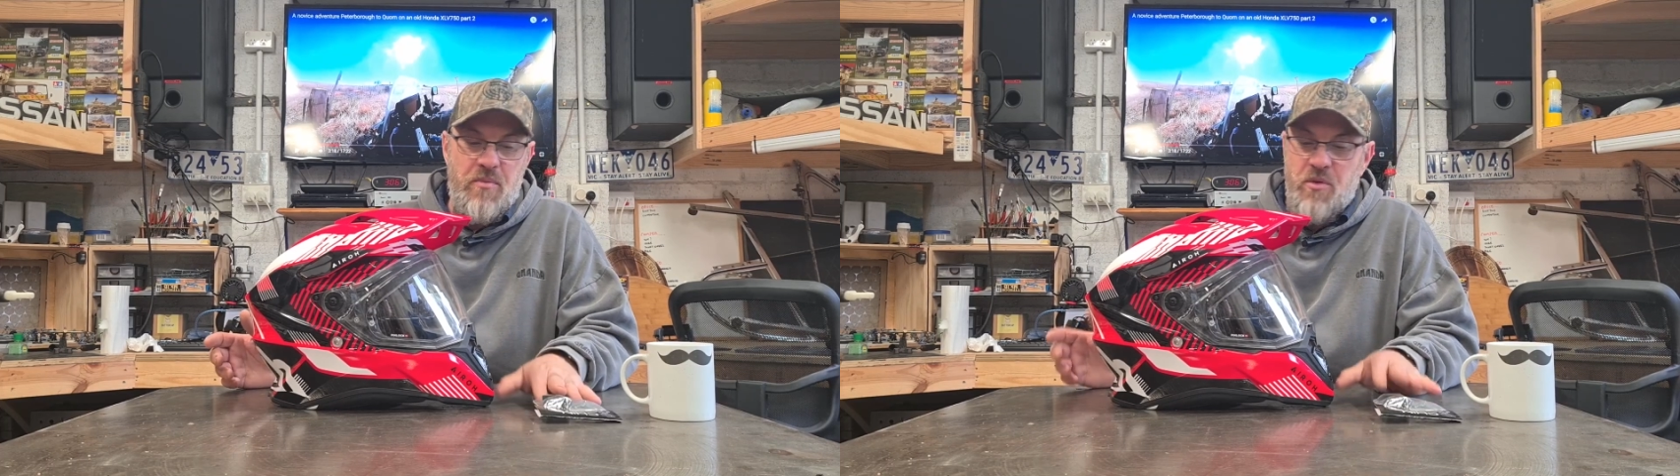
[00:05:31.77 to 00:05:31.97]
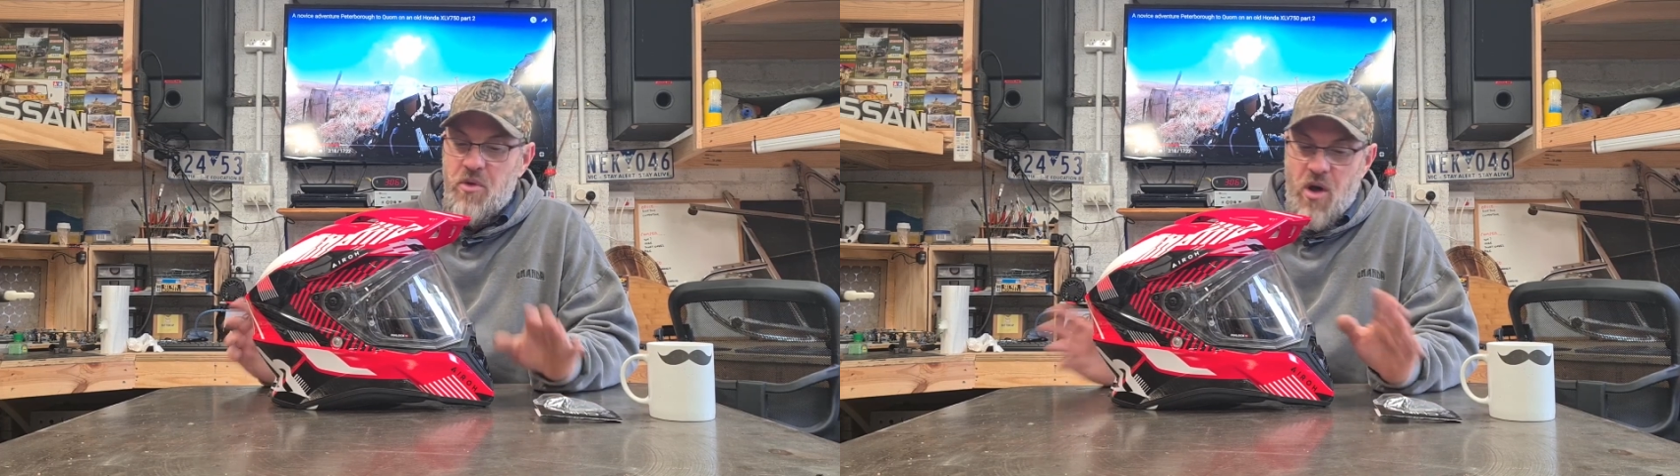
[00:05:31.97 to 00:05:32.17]

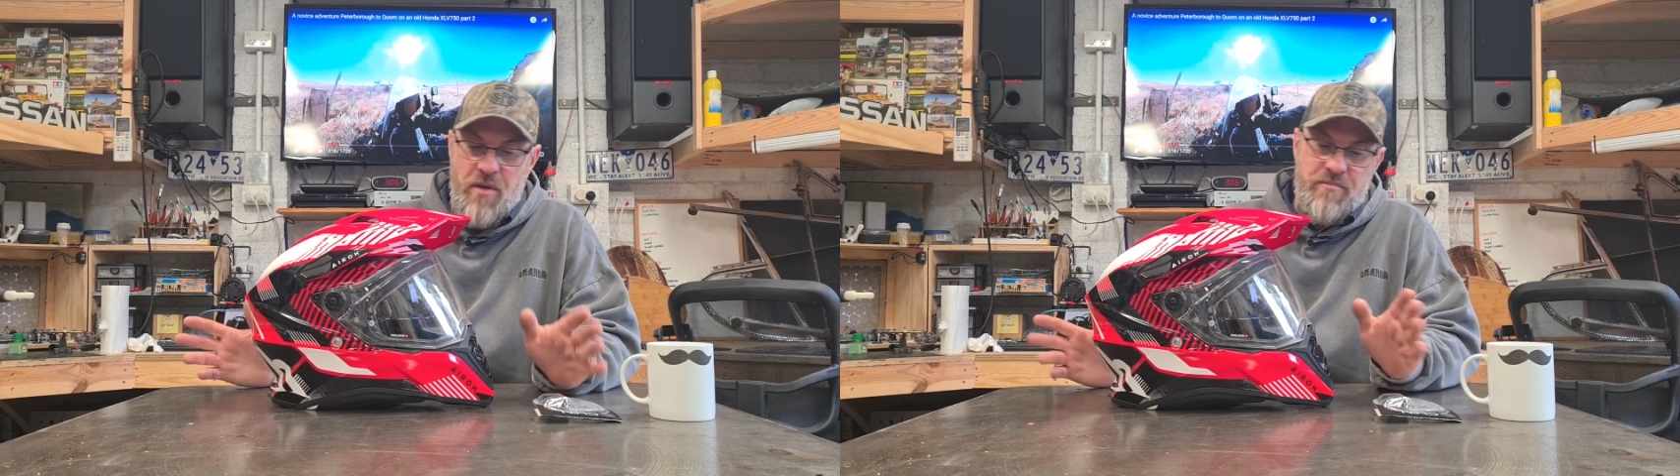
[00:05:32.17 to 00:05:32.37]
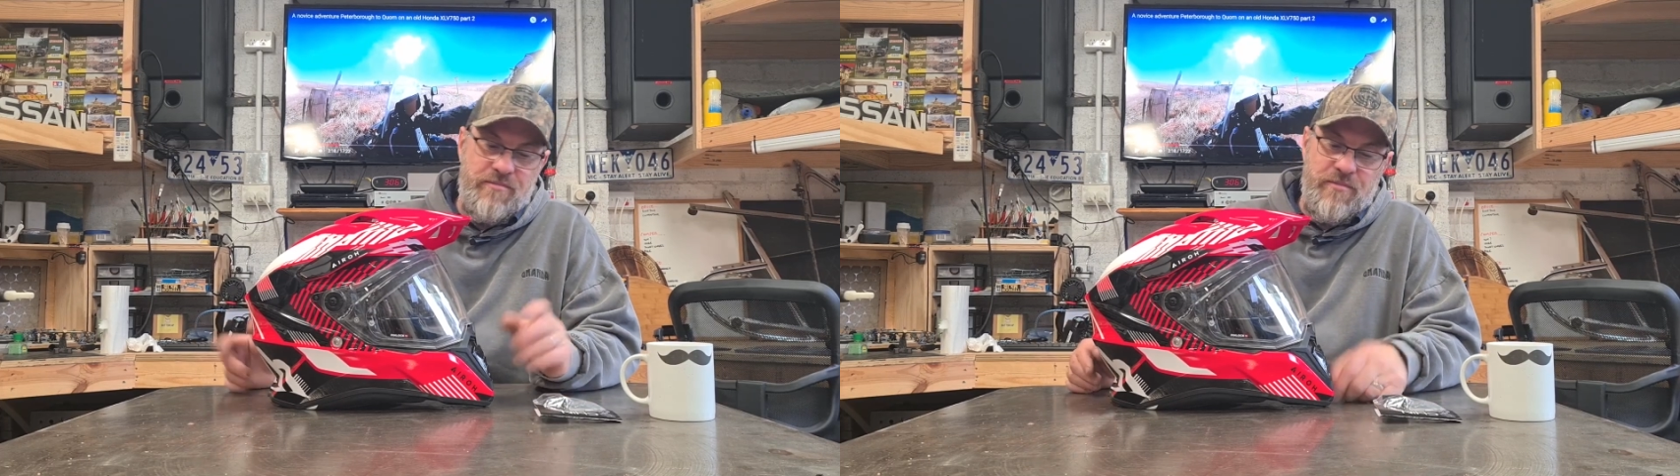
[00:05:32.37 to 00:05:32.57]

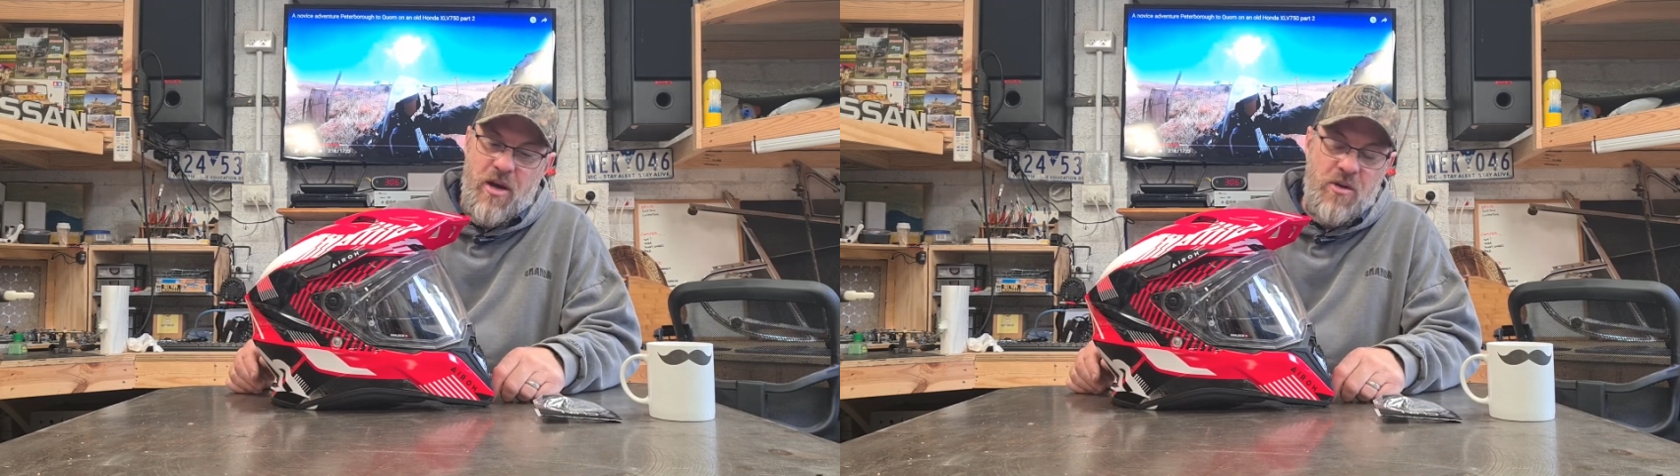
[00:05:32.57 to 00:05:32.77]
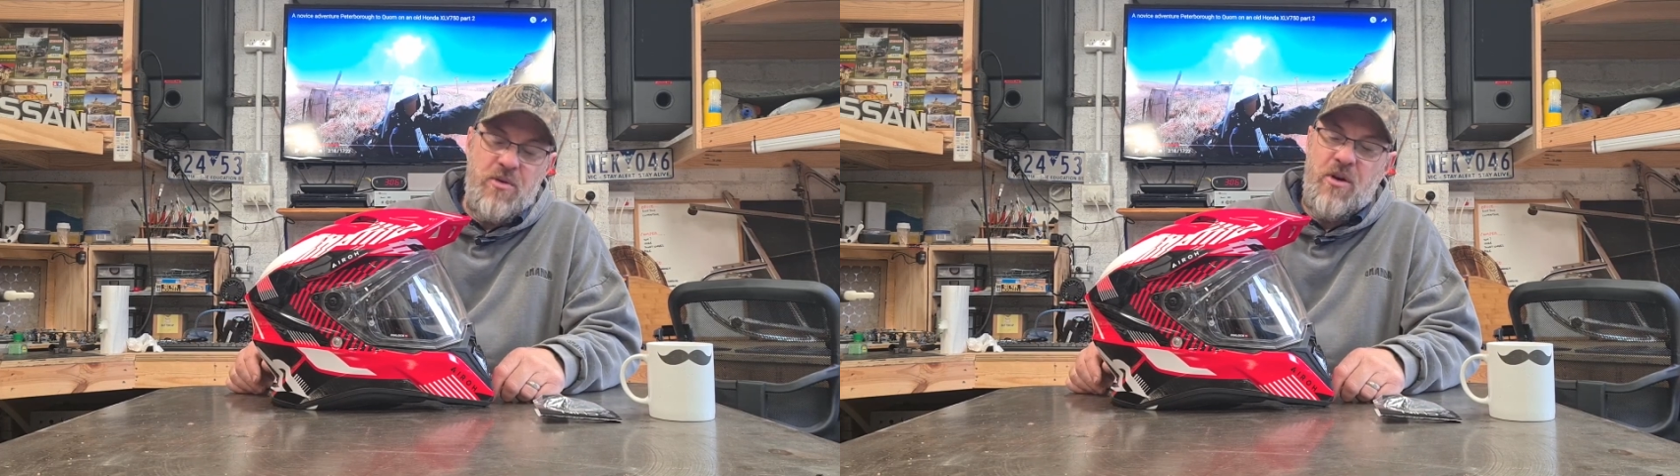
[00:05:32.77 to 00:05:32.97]
not,
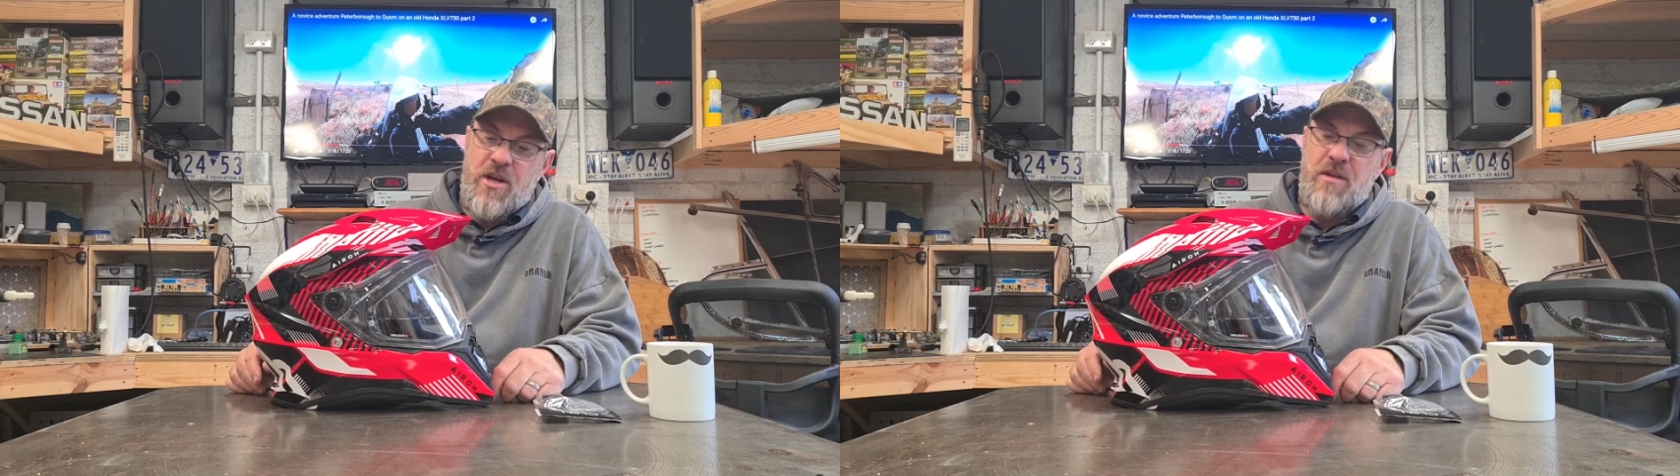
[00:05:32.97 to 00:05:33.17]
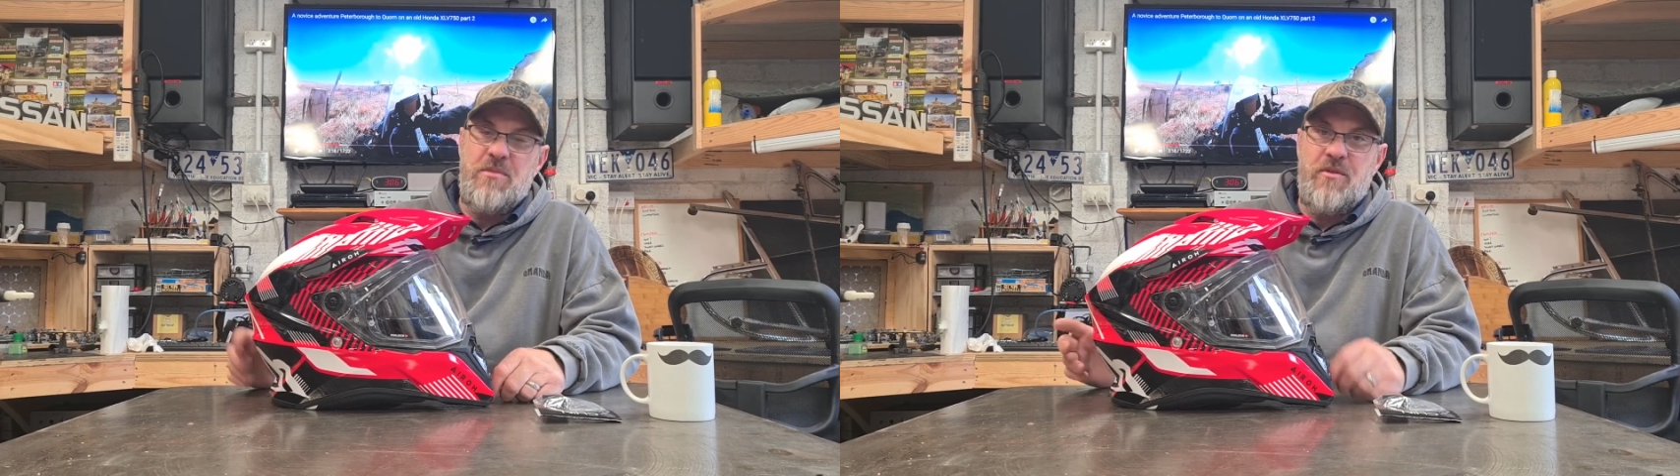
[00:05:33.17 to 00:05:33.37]
I could not
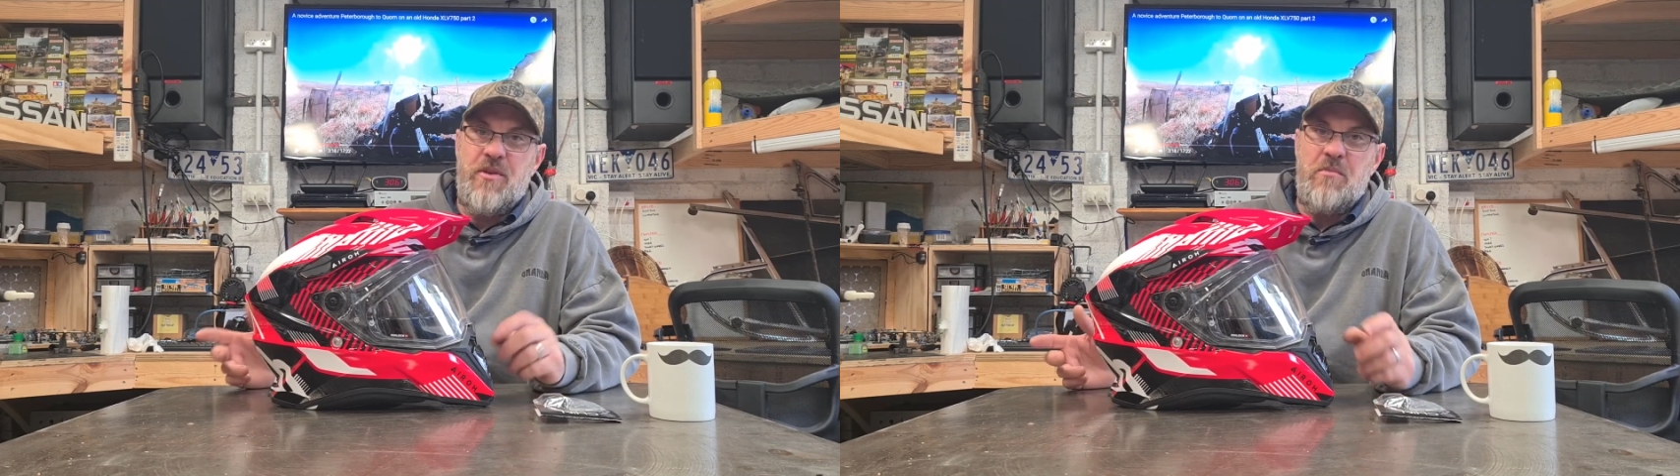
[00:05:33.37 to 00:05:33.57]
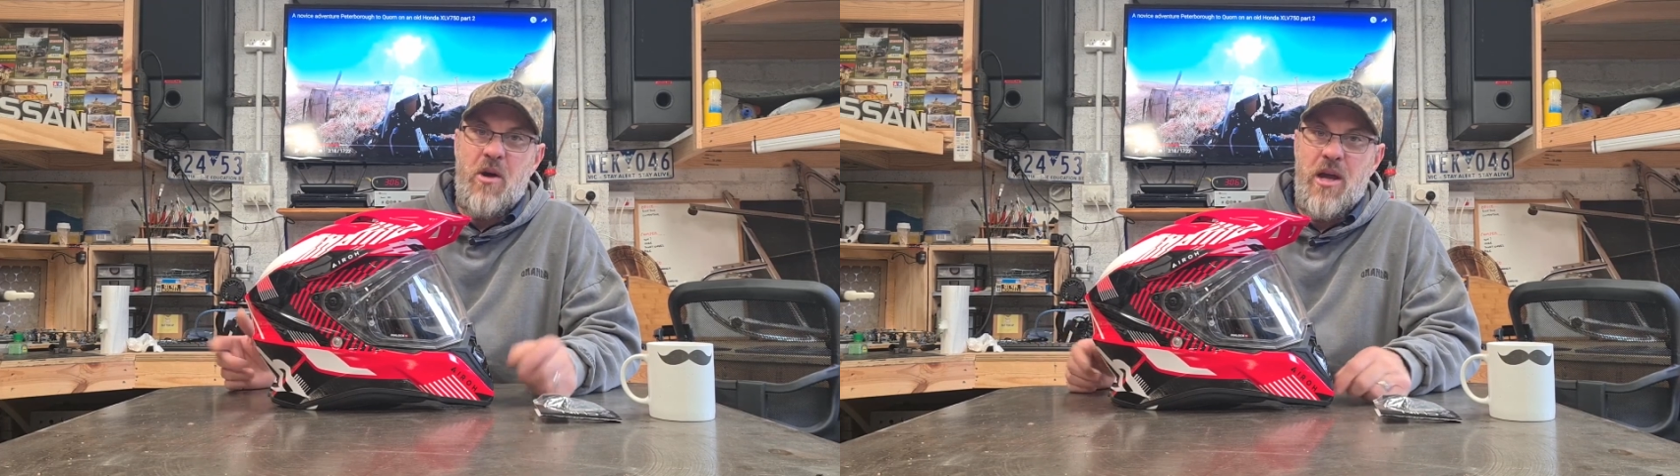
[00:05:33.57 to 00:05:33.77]
get them to
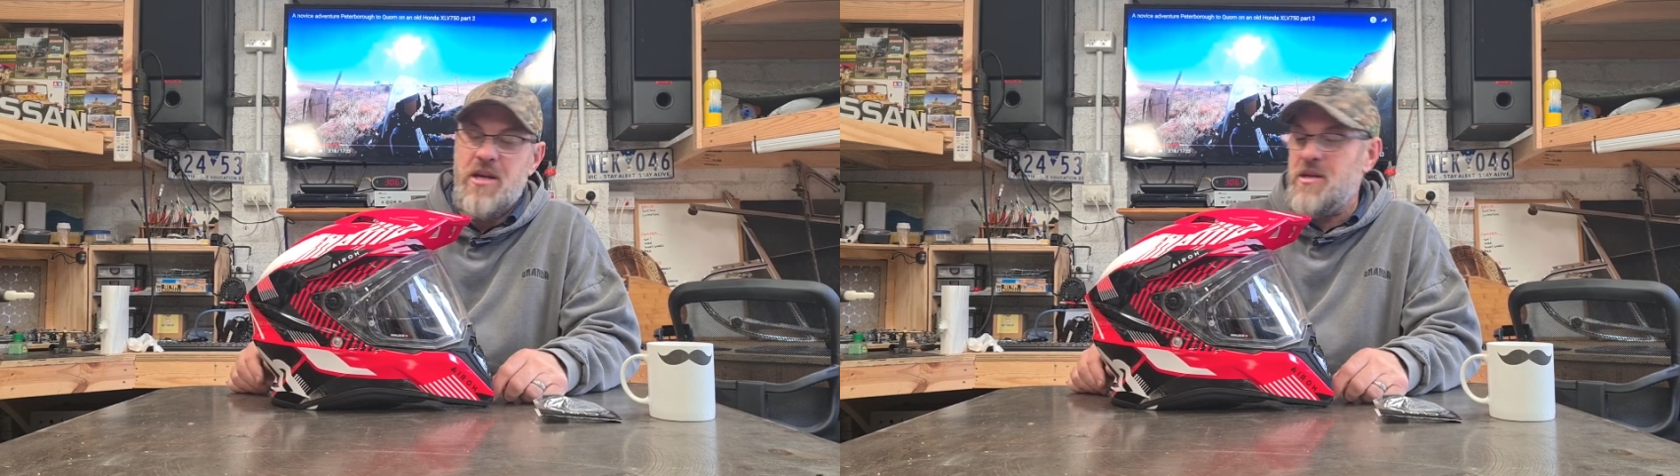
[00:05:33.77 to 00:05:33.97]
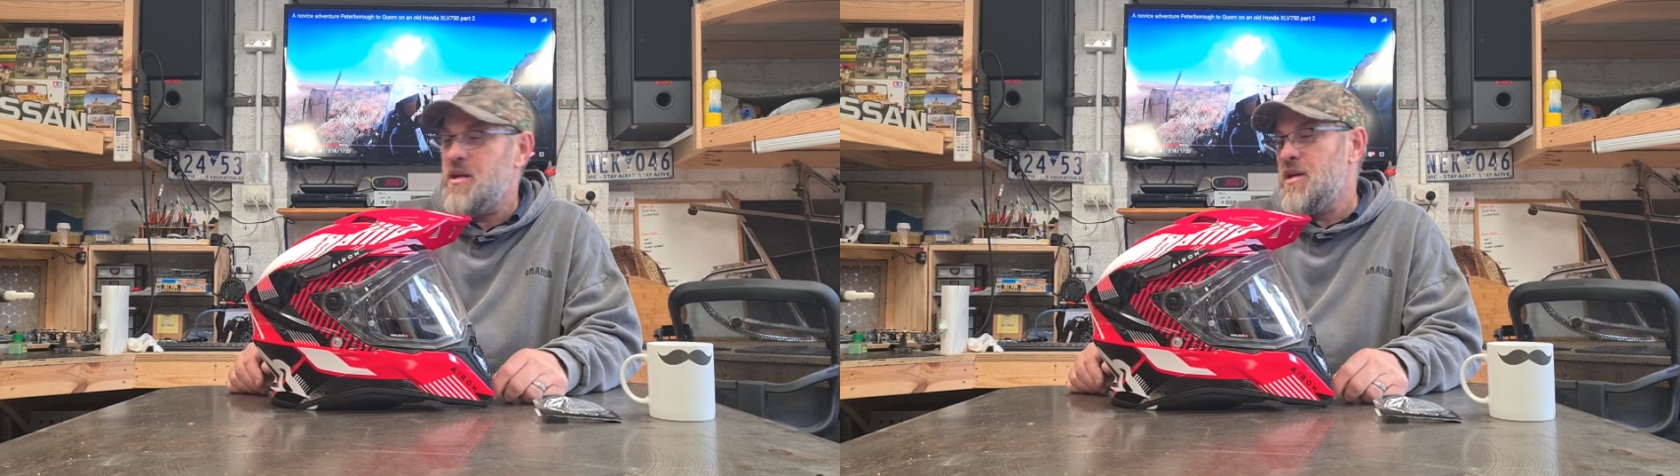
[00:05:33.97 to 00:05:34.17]
fit my
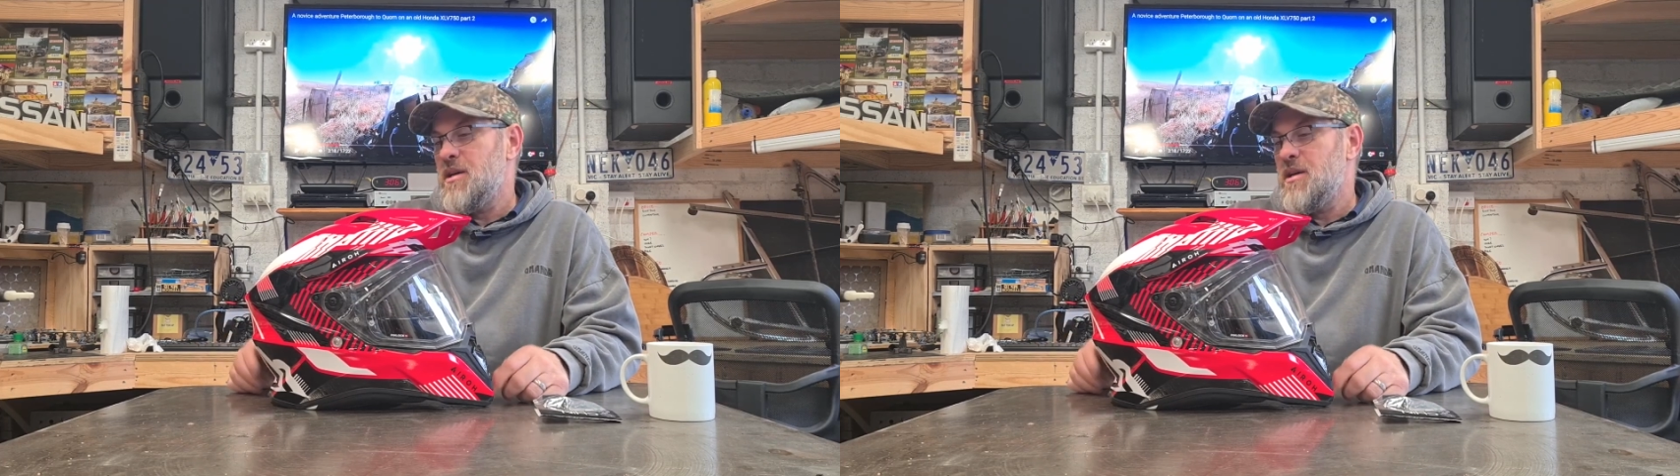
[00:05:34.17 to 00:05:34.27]
head.